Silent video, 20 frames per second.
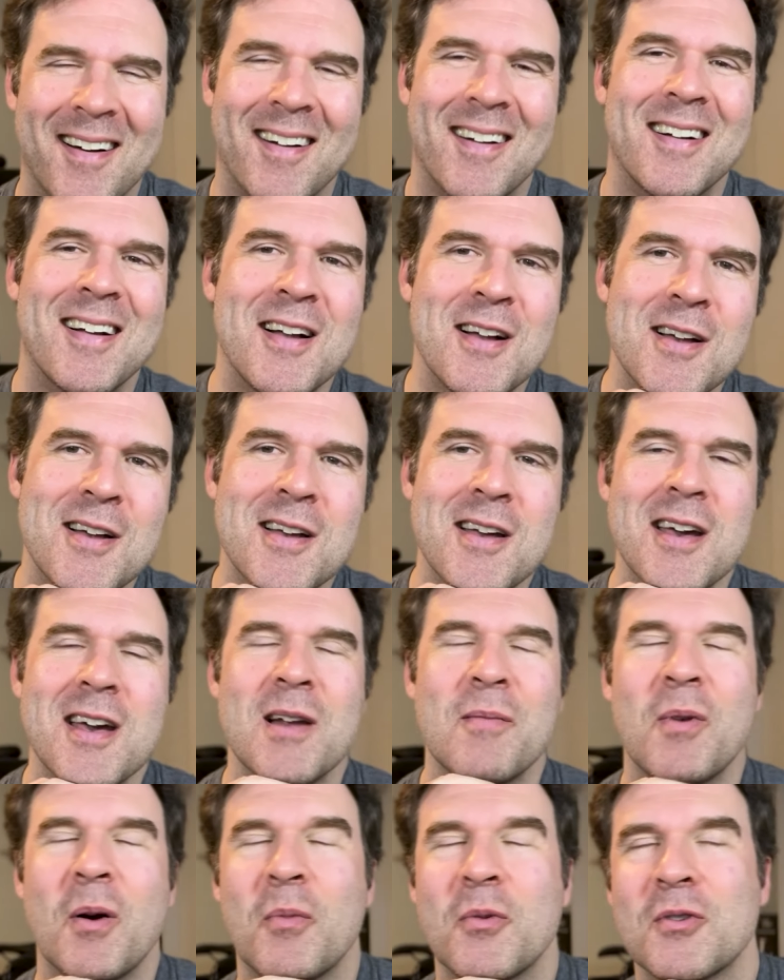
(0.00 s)
Hit
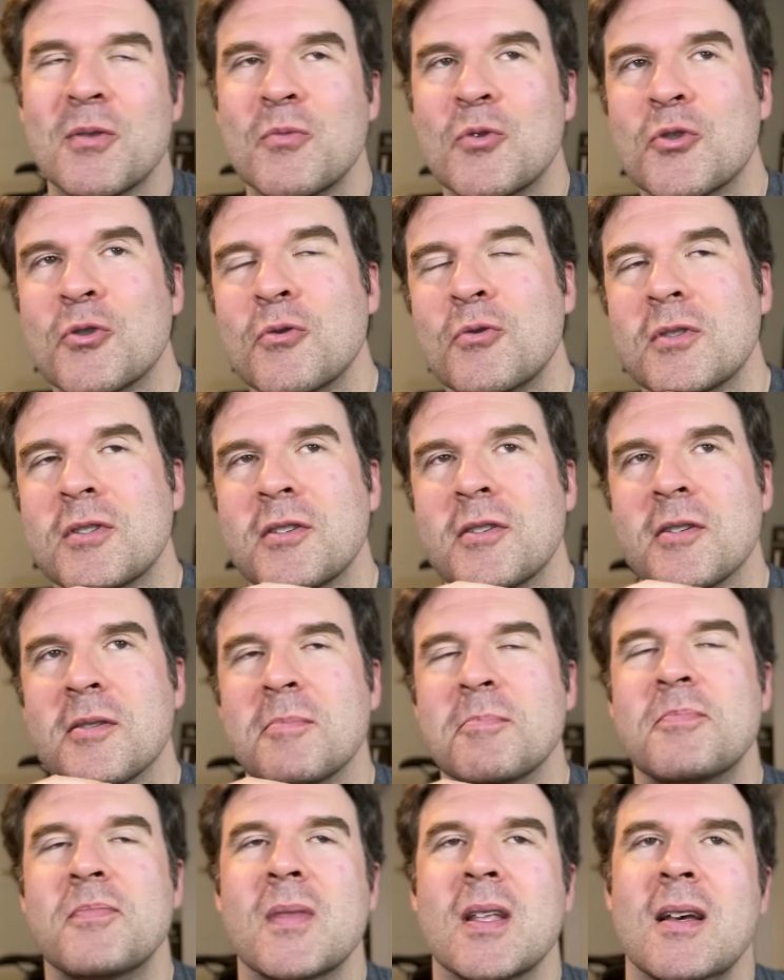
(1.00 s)
him up with some truth
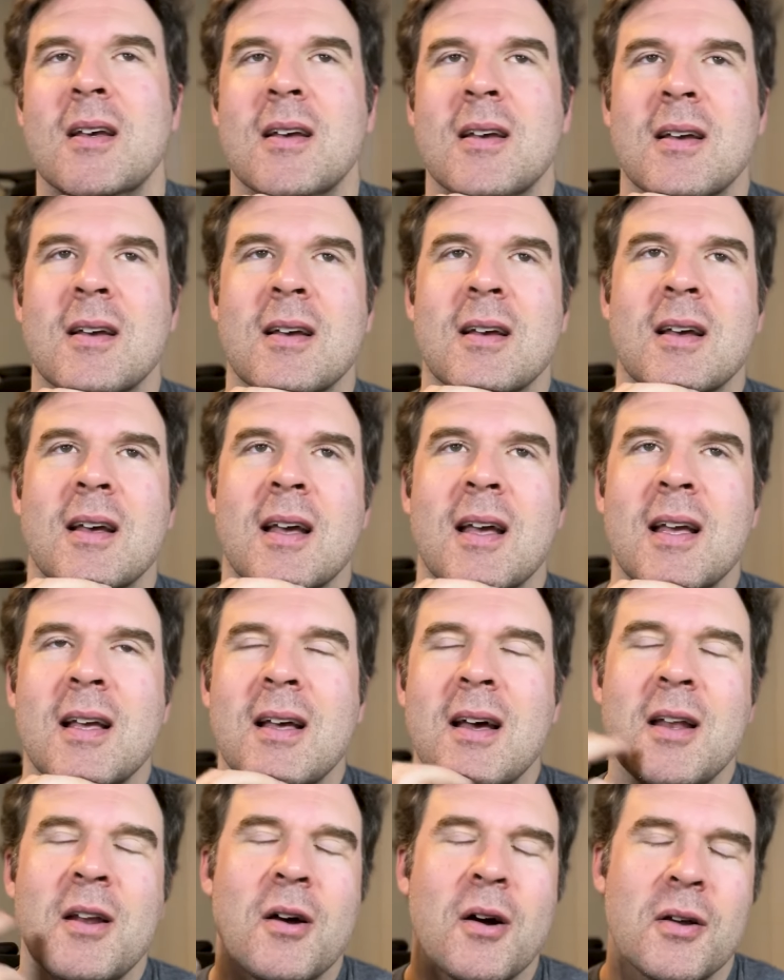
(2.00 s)
serum.
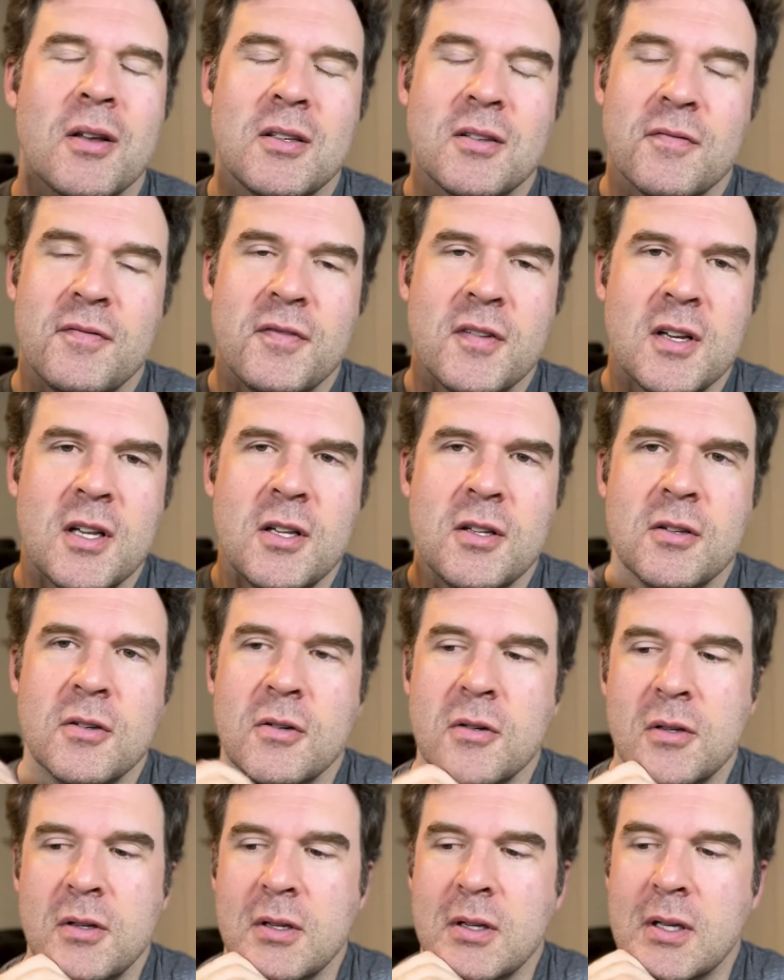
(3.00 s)
Yeah, no, he's a funny
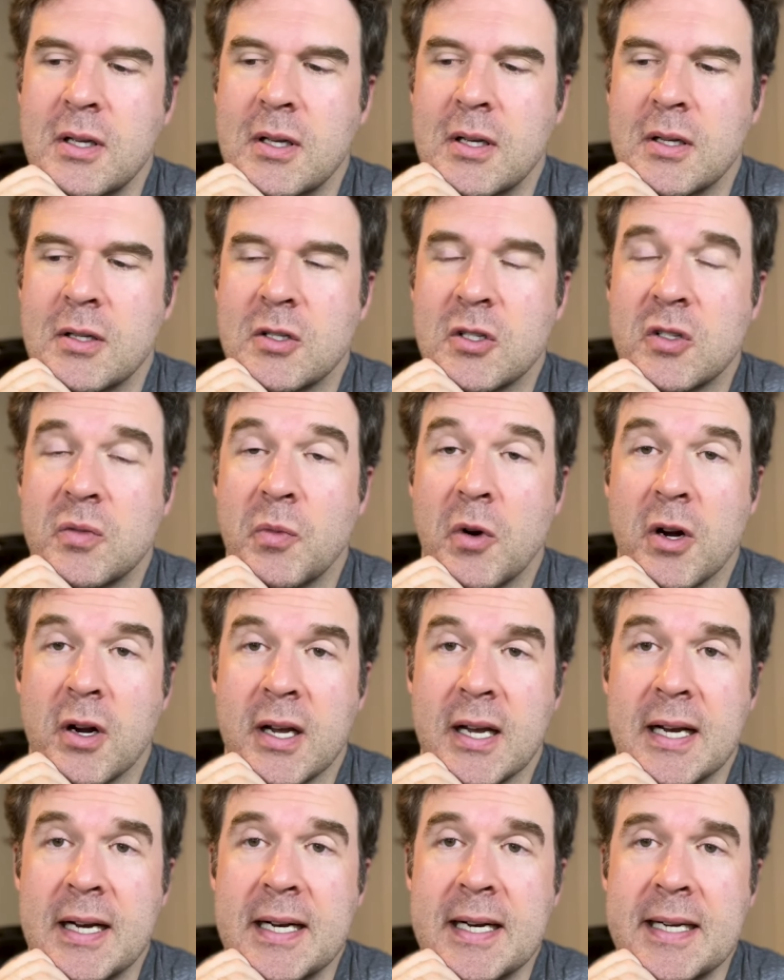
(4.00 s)
dude. Smart
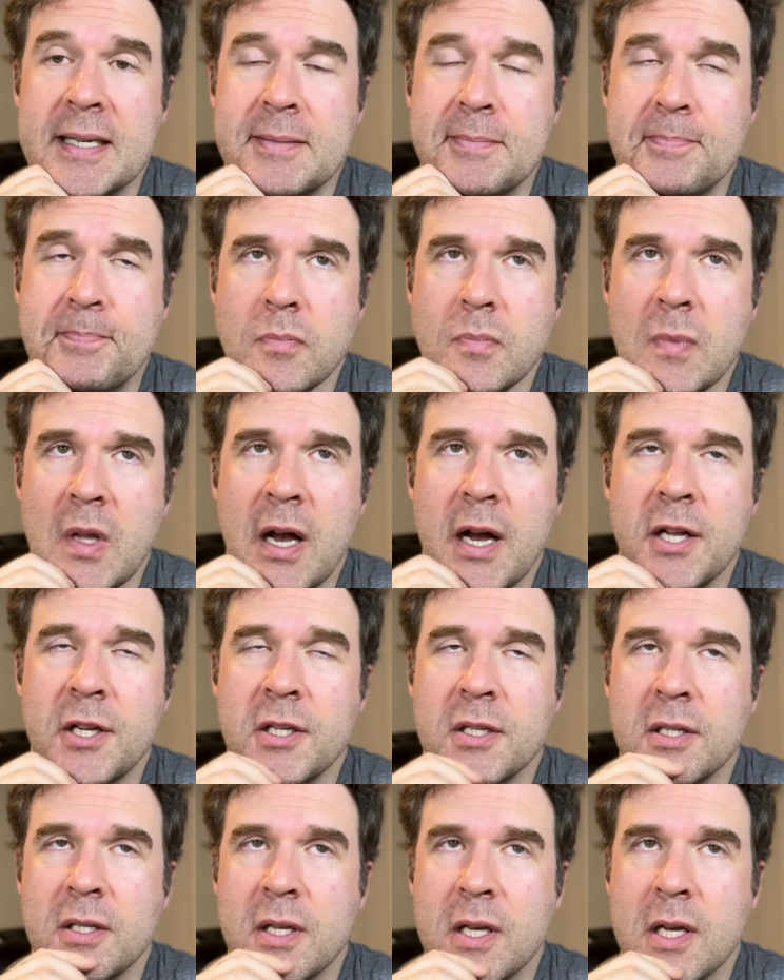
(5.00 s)
guy. I
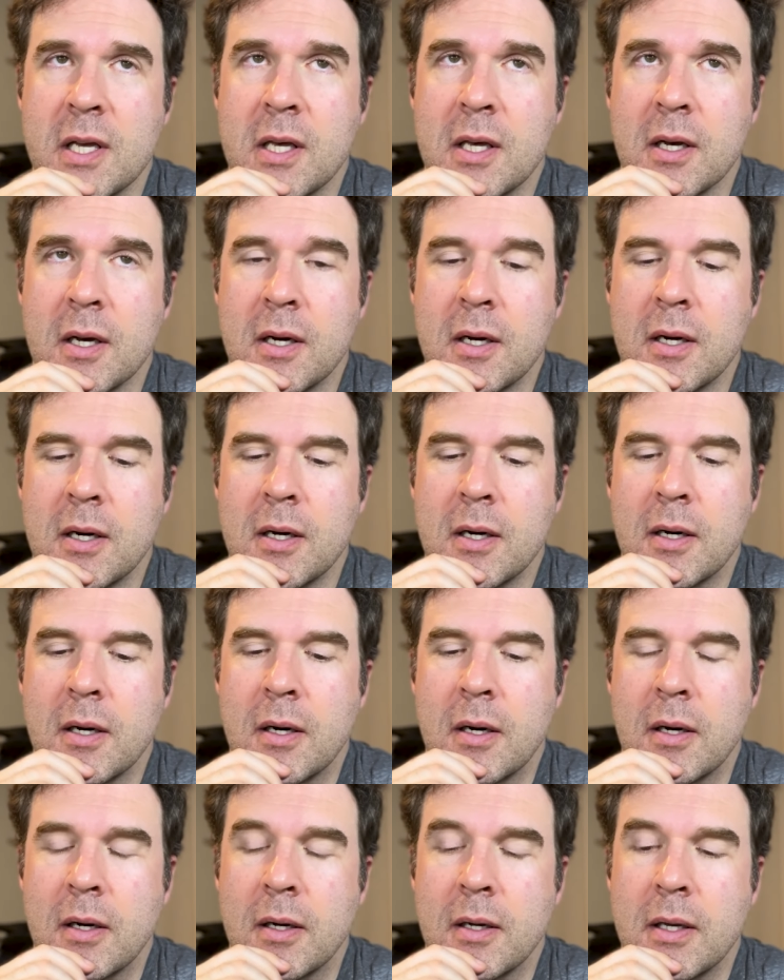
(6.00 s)
just think
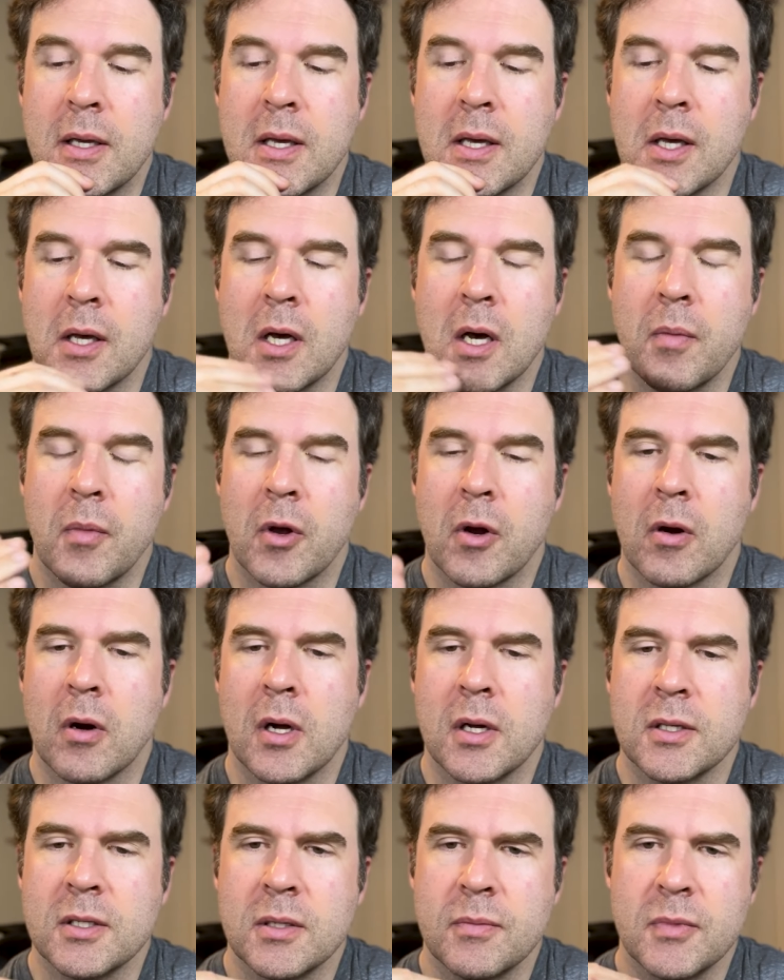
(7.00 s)
he can come
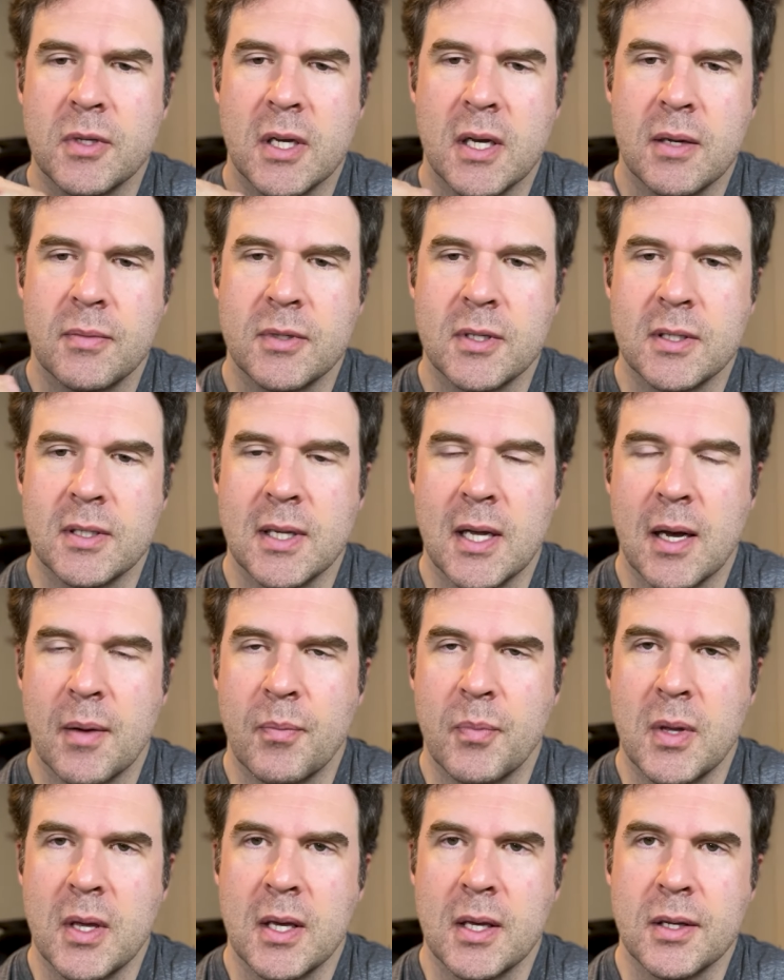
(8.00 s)
across sometimes as not
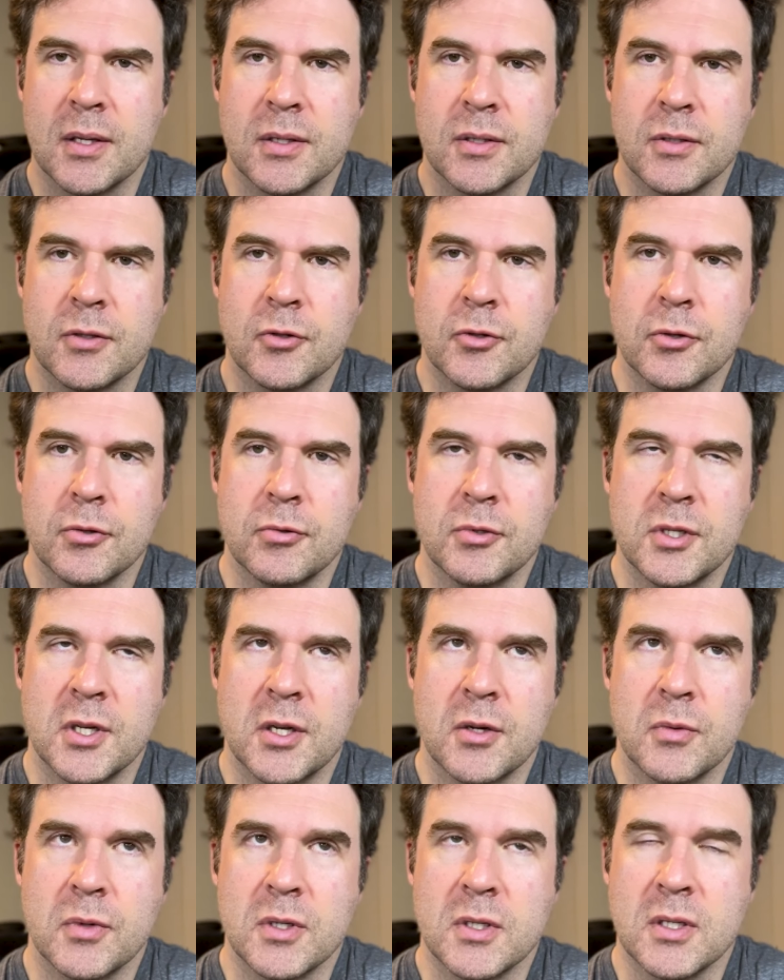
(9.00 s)
being his true,
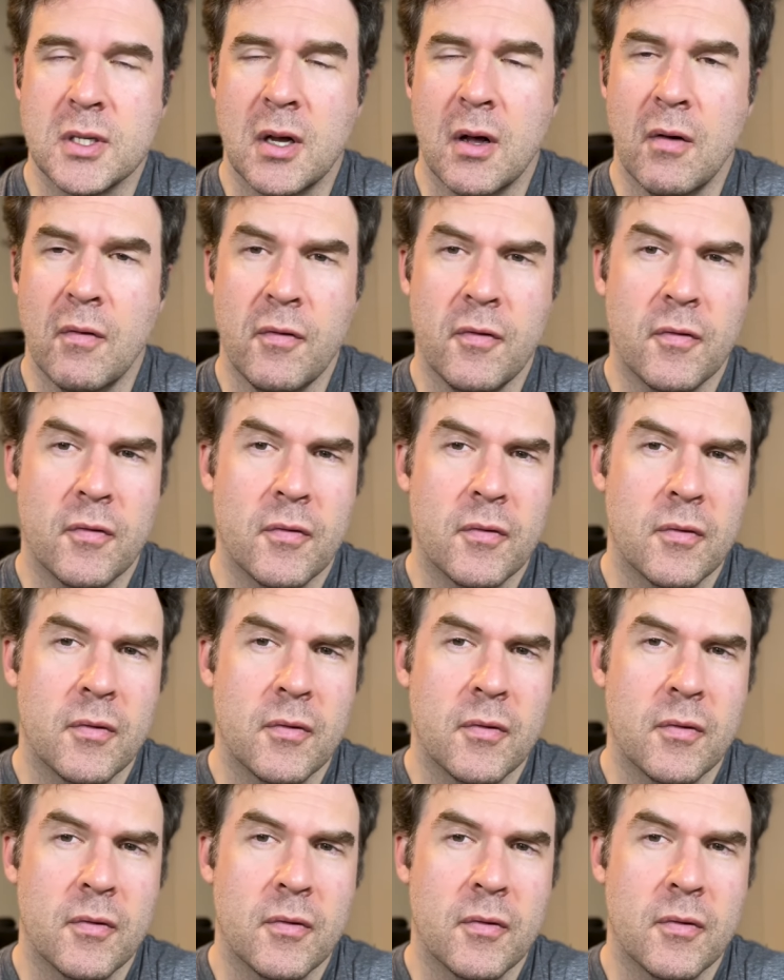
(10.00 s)
genuine self.